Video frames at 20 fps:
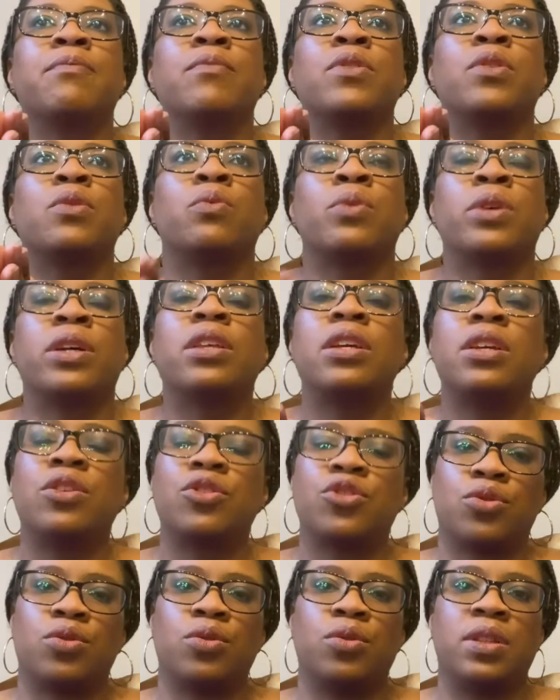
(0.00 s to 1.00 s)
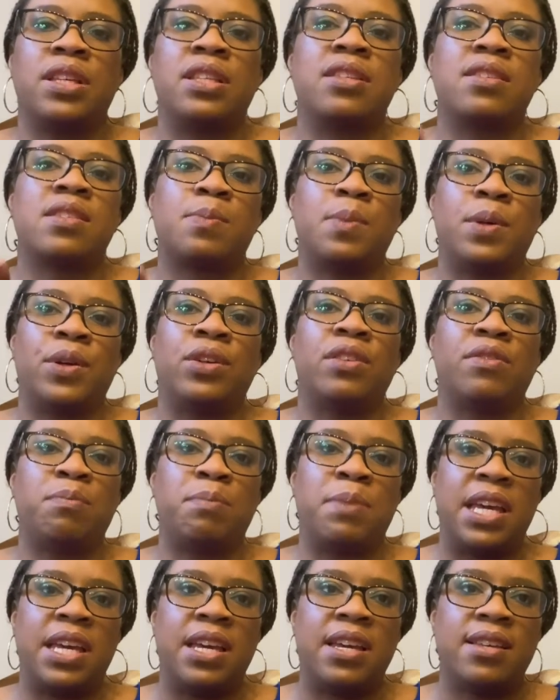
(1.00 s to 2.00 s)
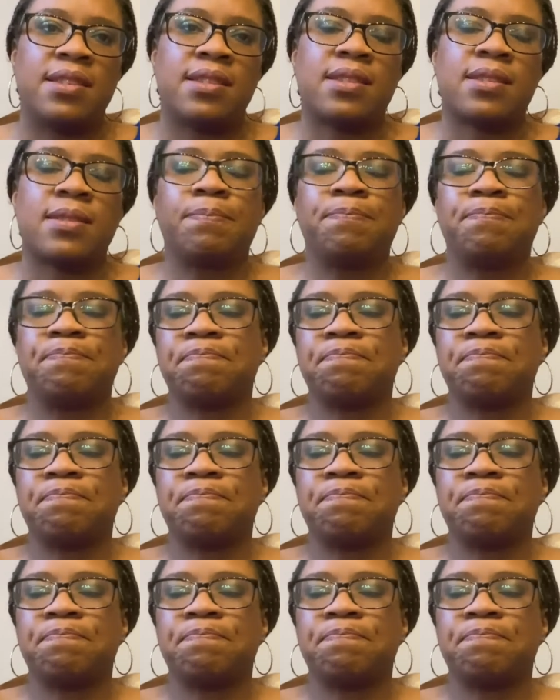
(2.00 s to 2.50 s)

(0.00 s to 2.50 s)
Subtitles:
Really and truly, the spirit of peace,